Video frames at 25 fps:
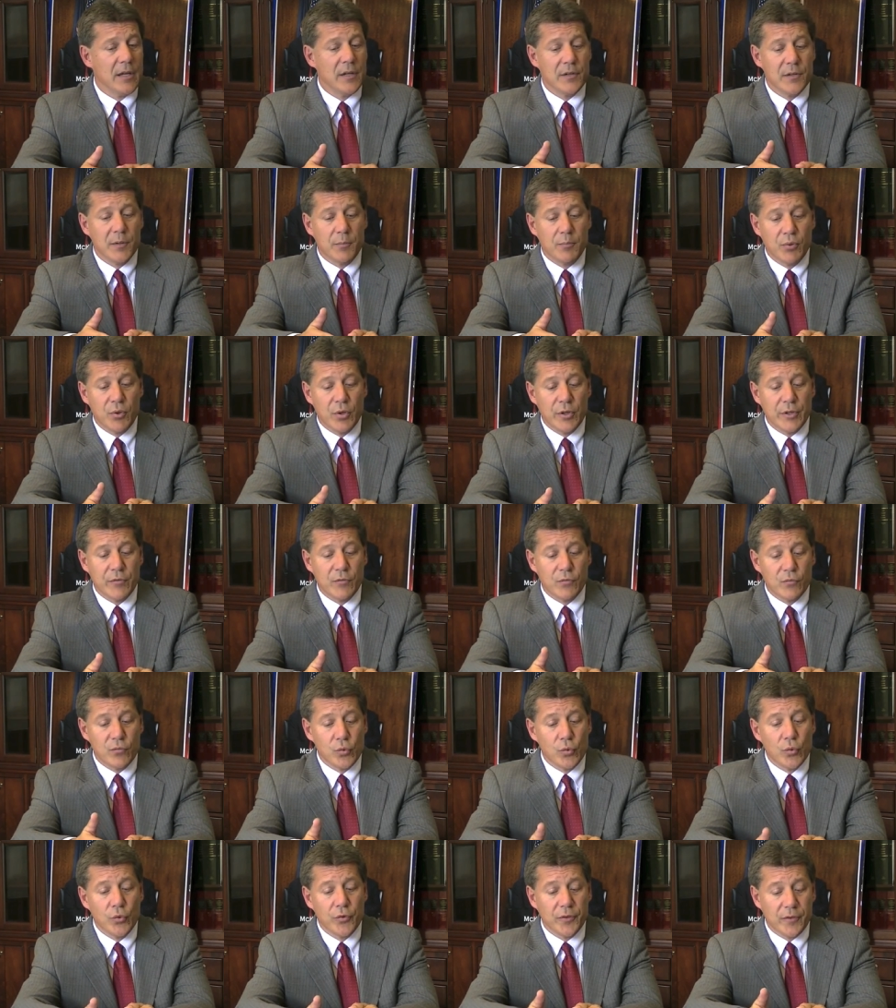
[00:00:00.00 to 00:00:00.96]
to put
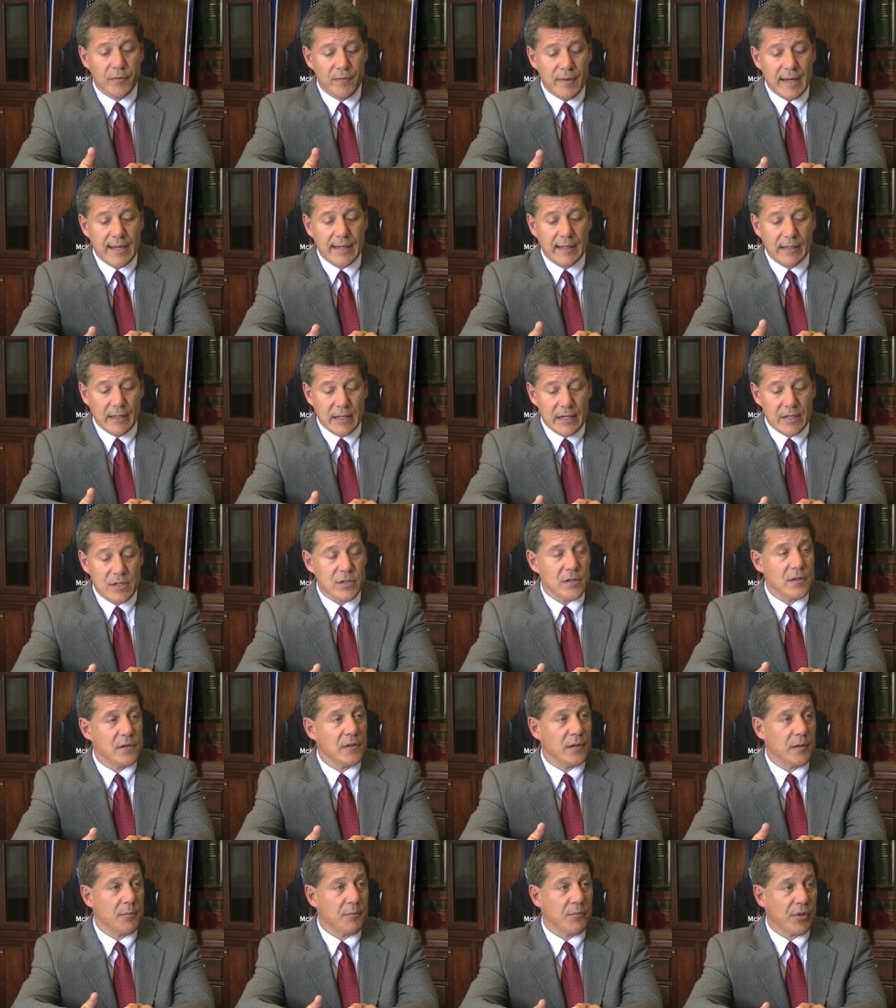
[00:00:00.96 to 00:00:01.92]
rules and
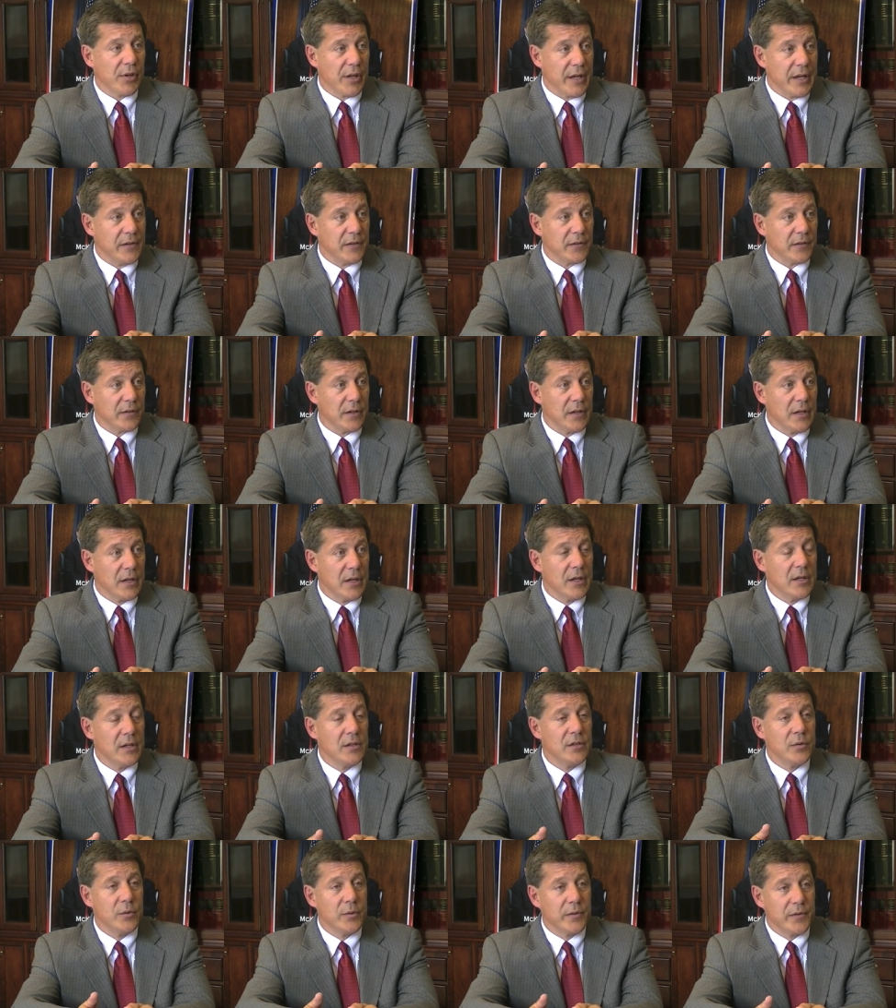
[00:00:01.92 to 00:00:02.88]
regulations in place
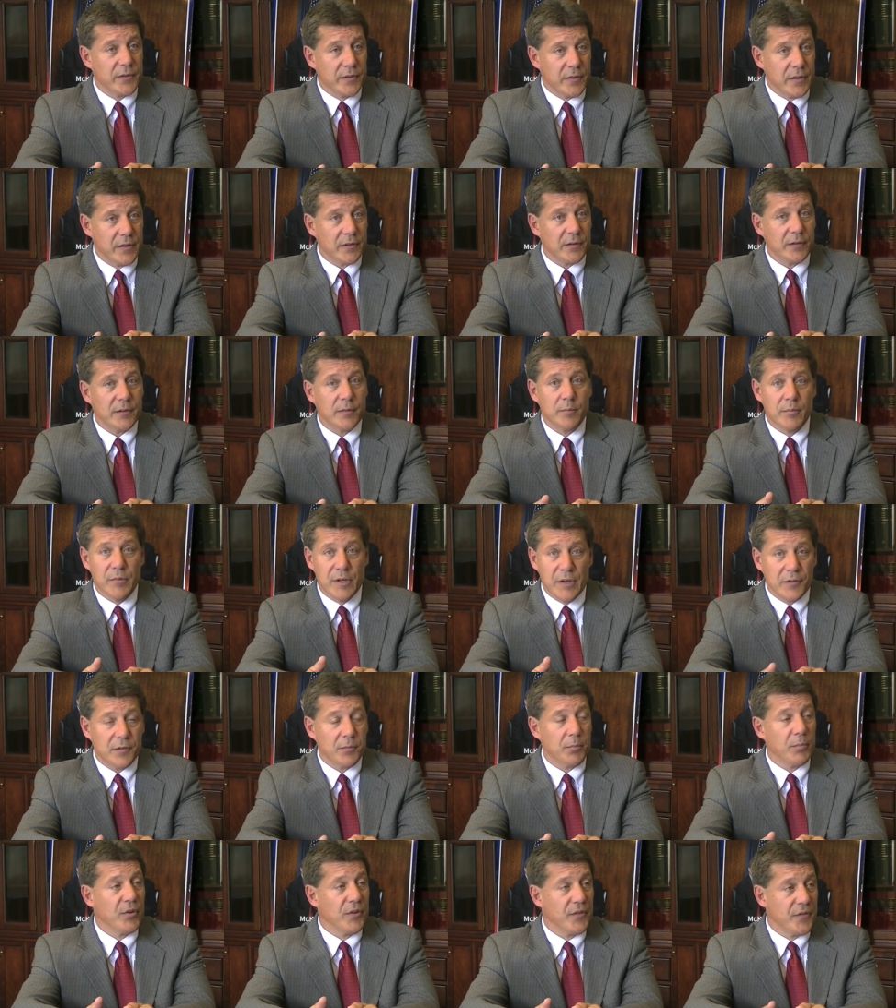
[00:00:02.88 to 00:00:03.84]
to assist
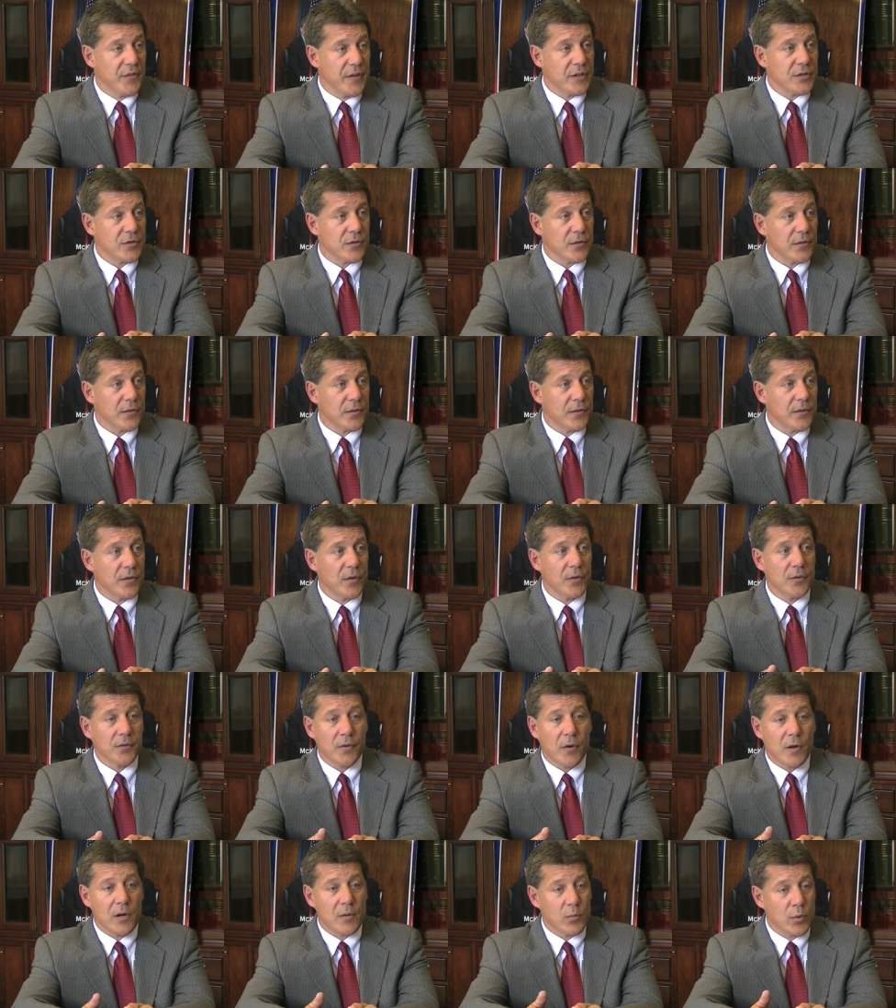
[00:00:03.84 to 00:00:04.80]
municipal officials,
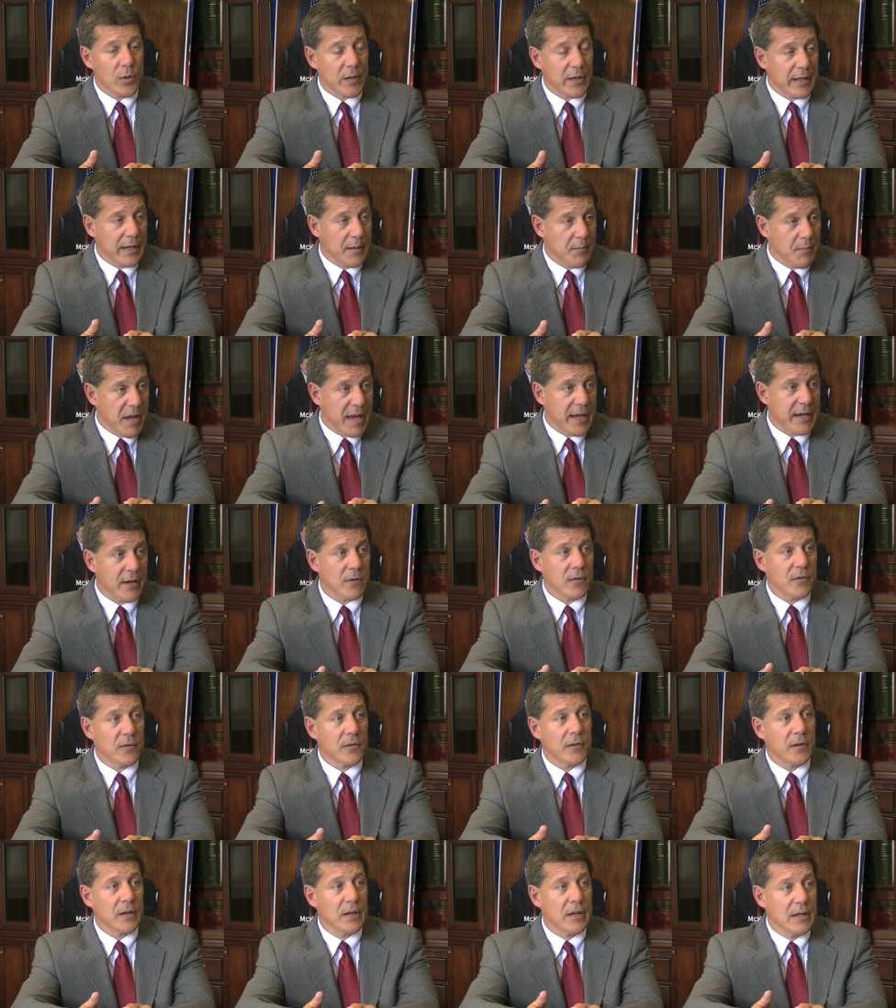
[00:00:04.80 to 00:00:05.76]
those hardworking
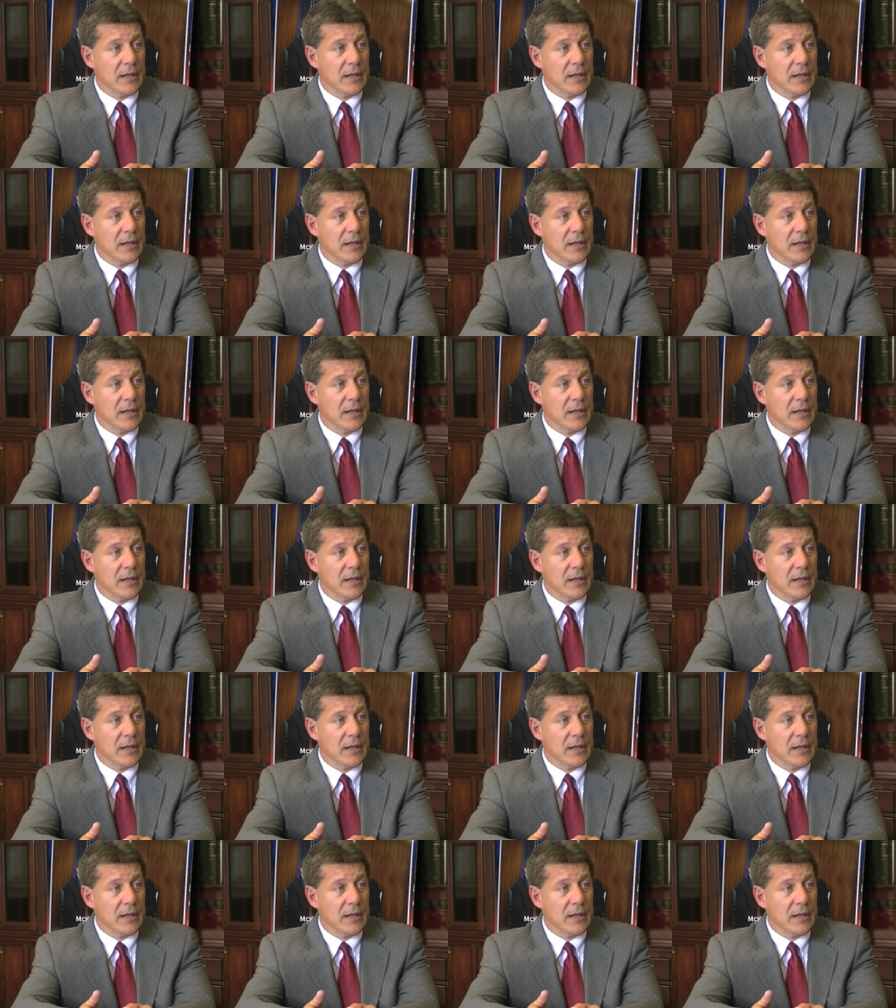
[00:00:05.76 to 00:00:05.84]
mayors,